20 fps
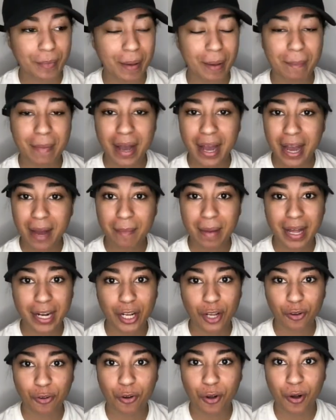my mom, I
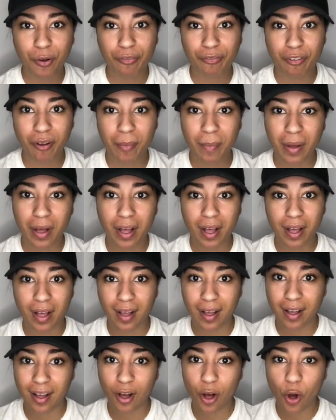didn't grow up from
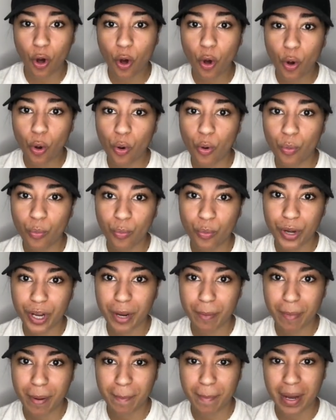a, a home
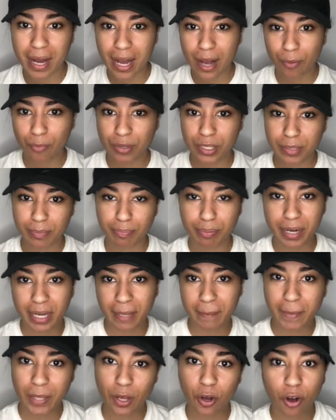where my mom was
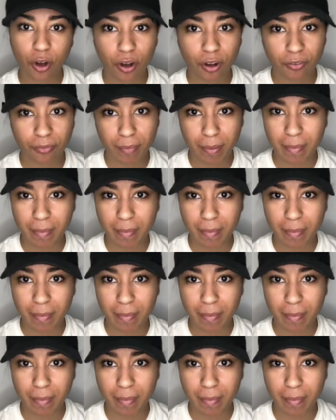breaking me off.